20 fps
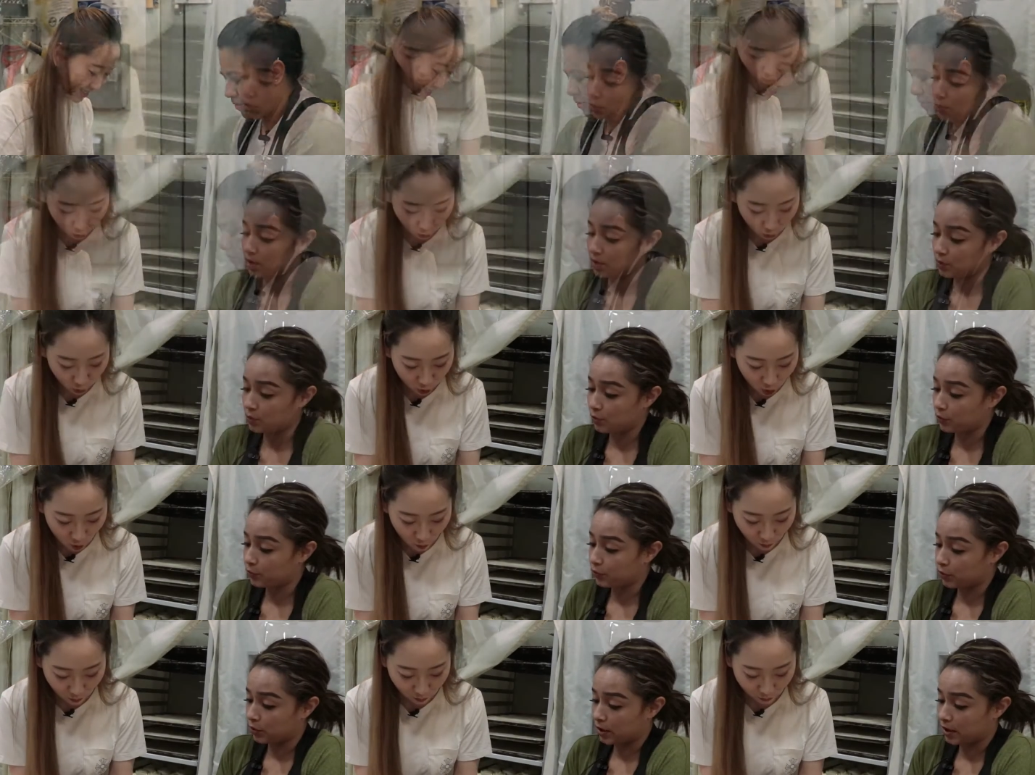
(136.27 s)
Speaker 1: Want to
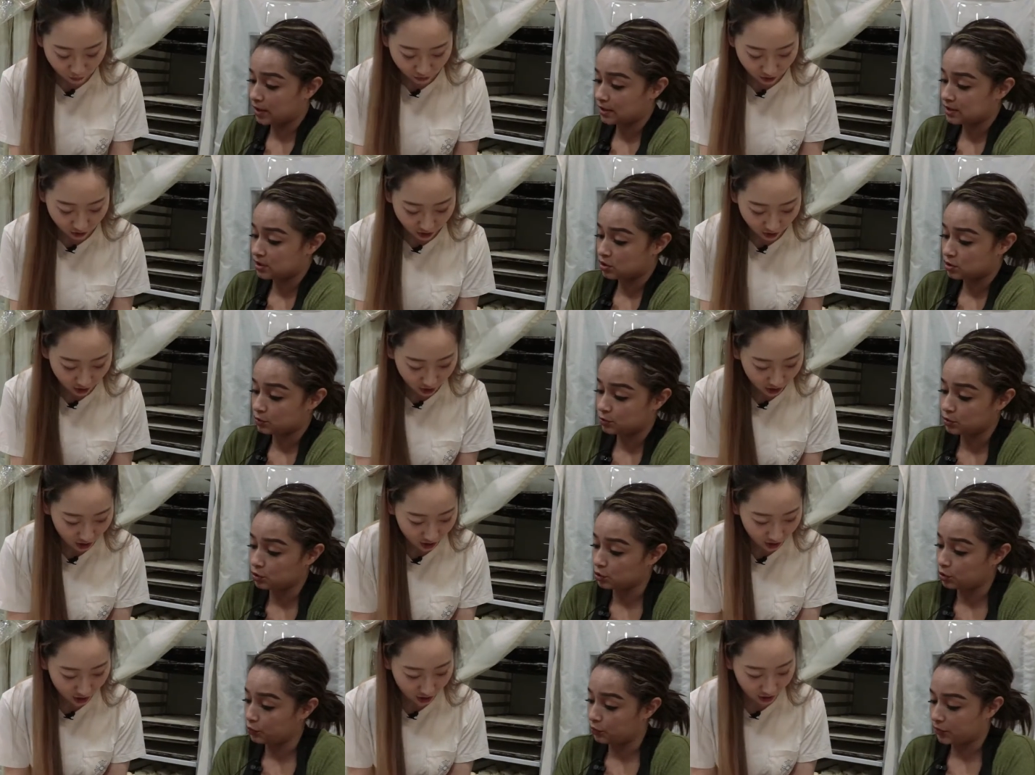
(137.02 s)
move your hands,
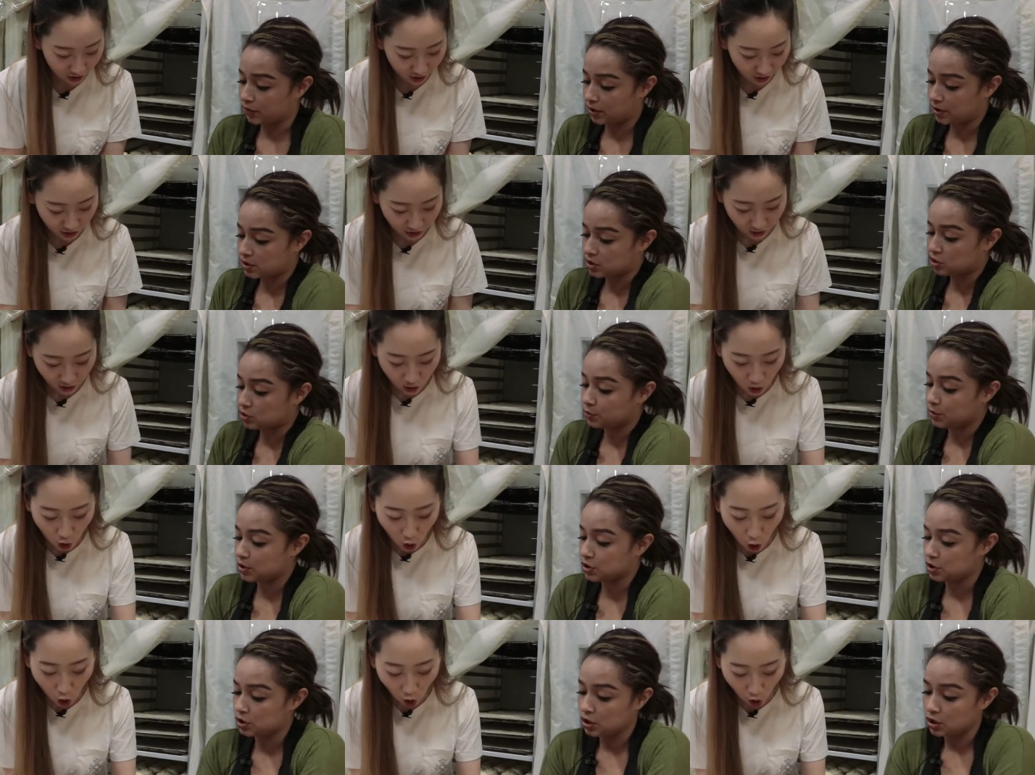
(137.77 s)
your fingers too
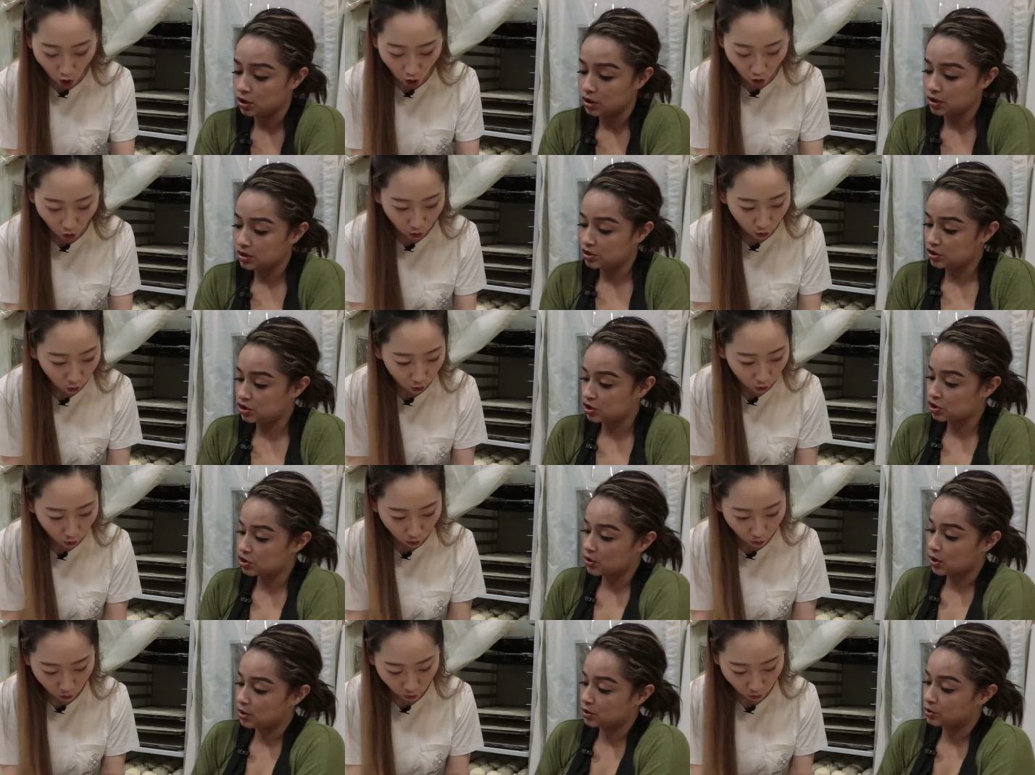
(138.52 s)
much, oh.
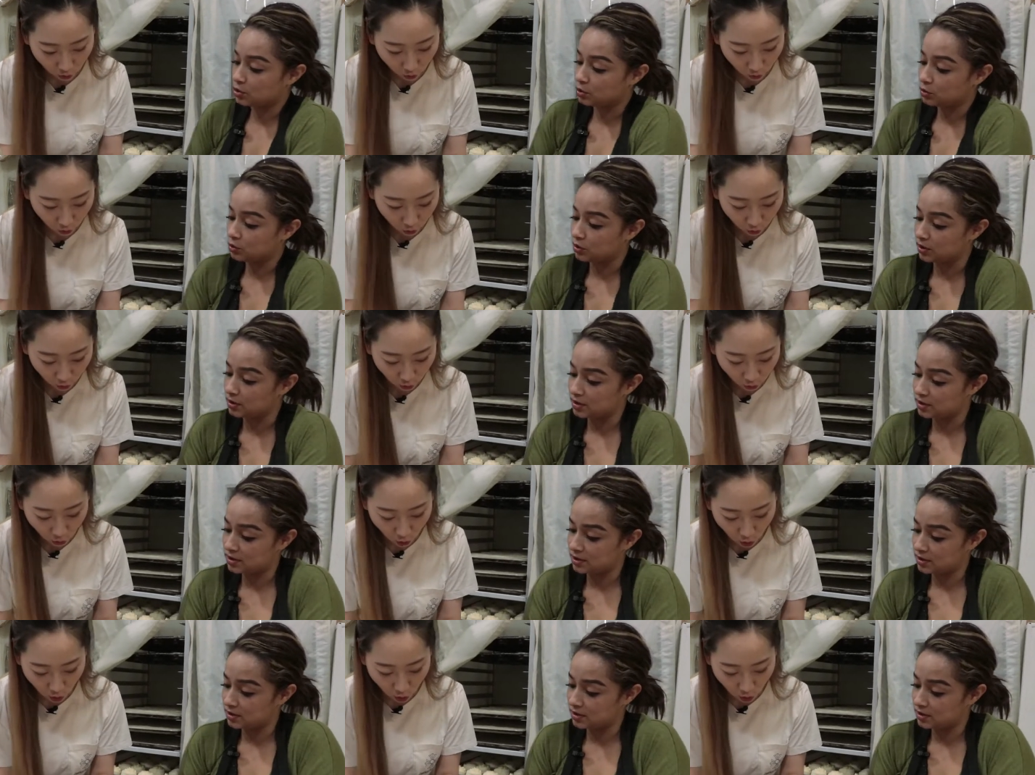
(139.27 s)
just try to do this.